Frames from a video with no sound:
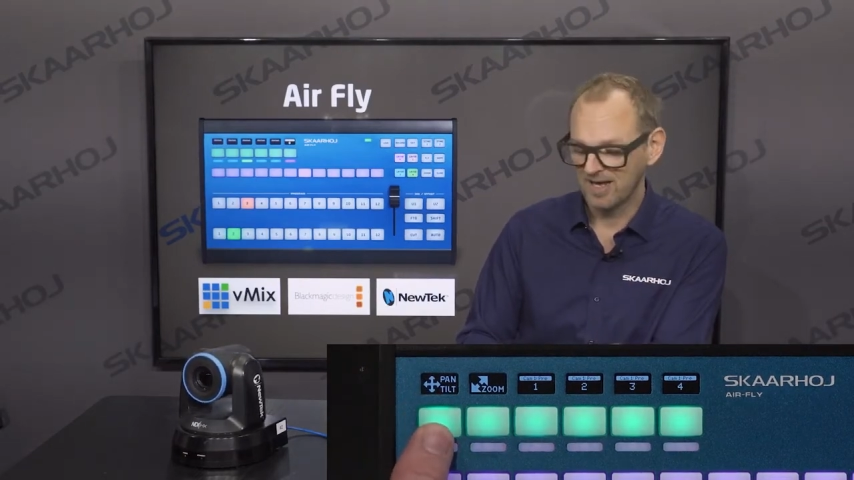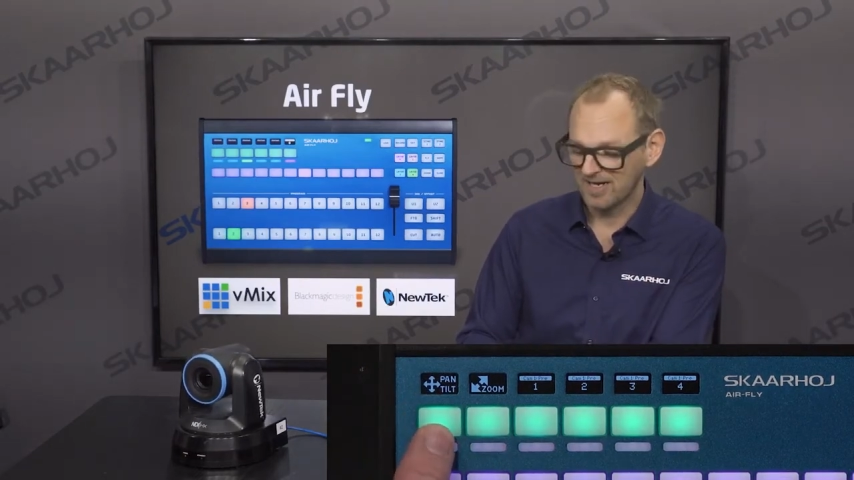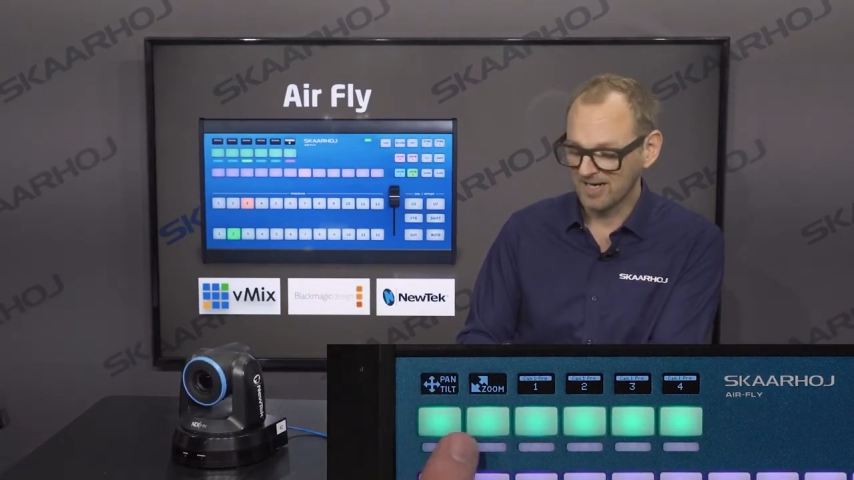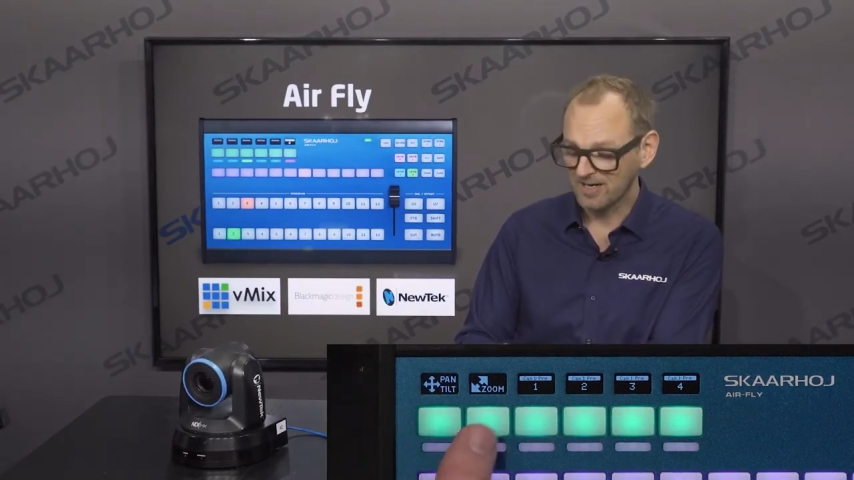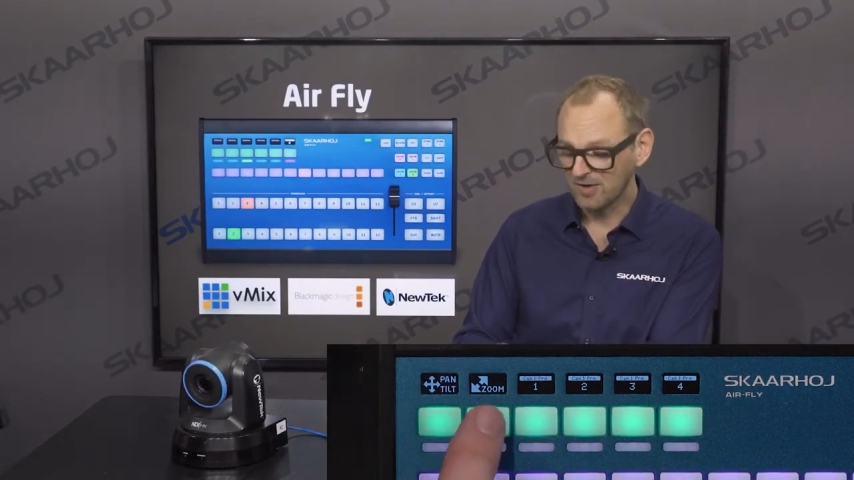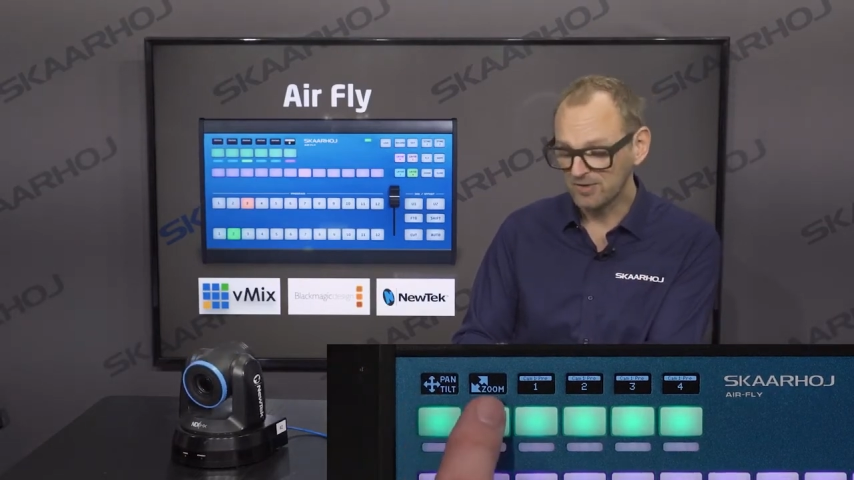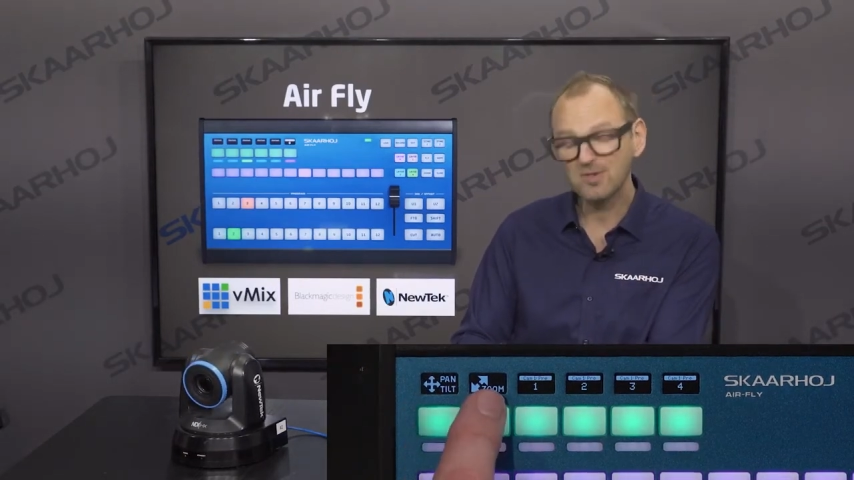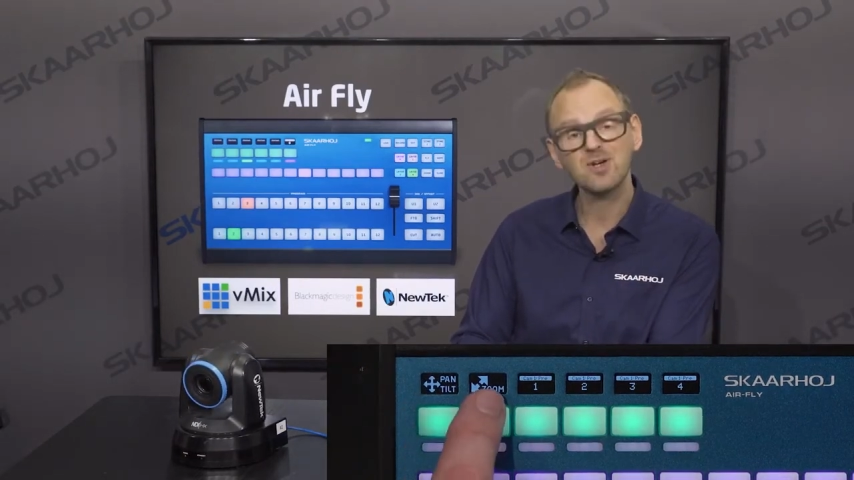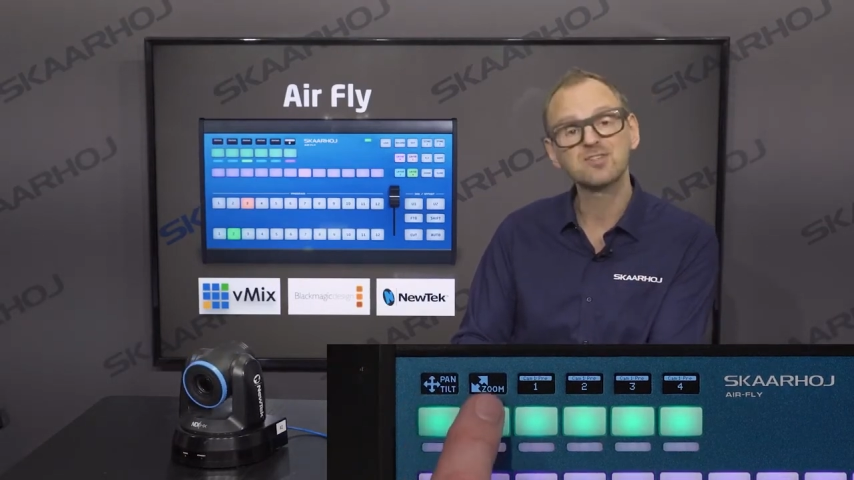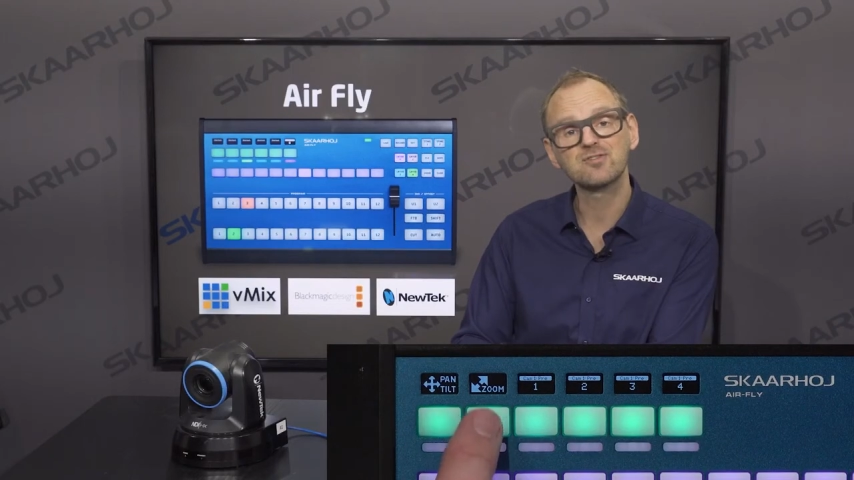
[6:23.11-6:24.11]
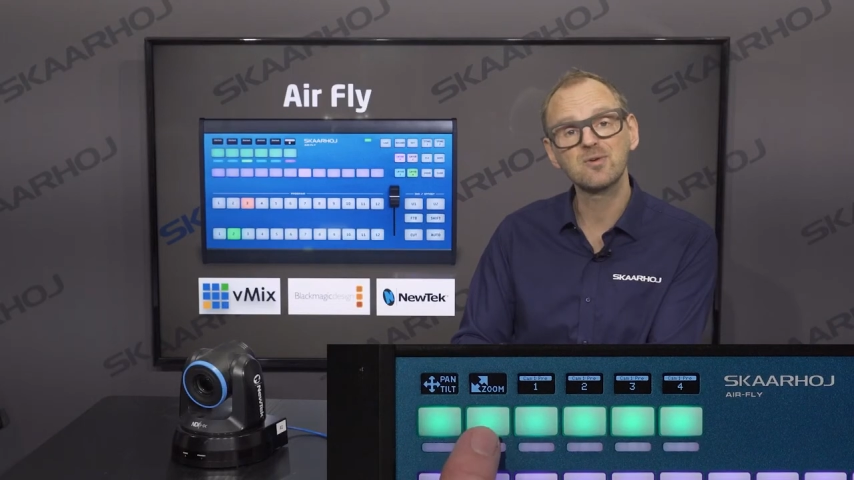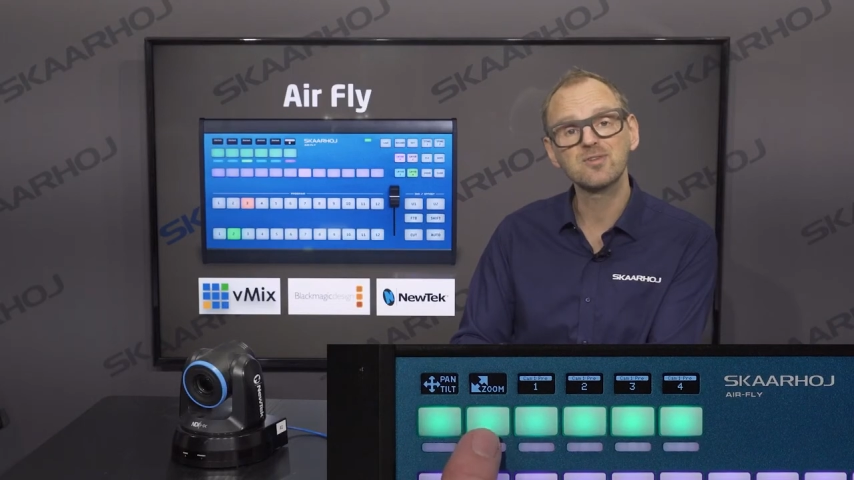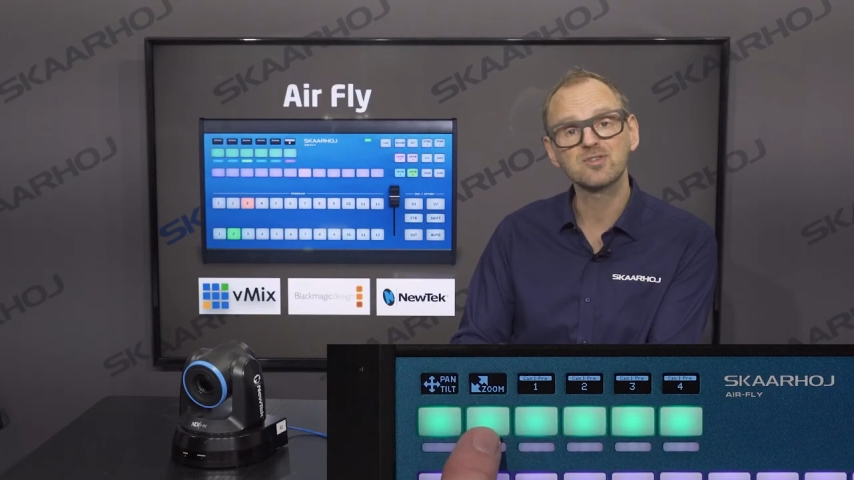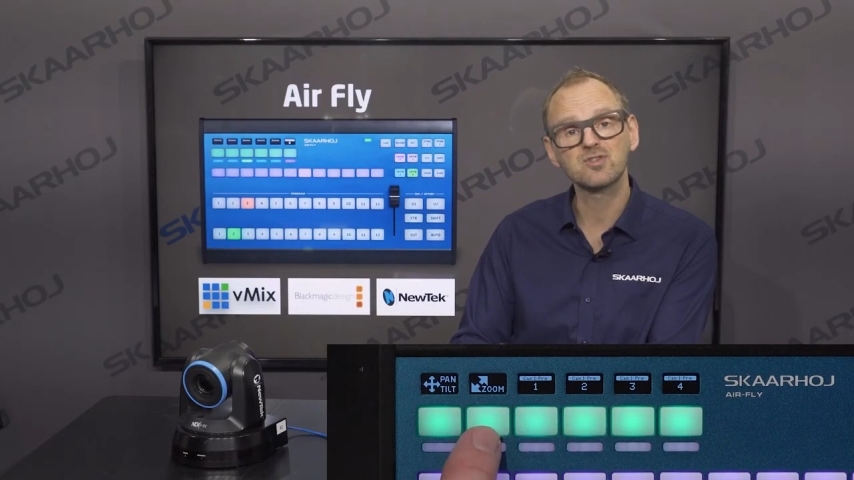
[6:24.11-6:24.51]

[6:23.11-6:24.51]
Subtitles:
And I can also control the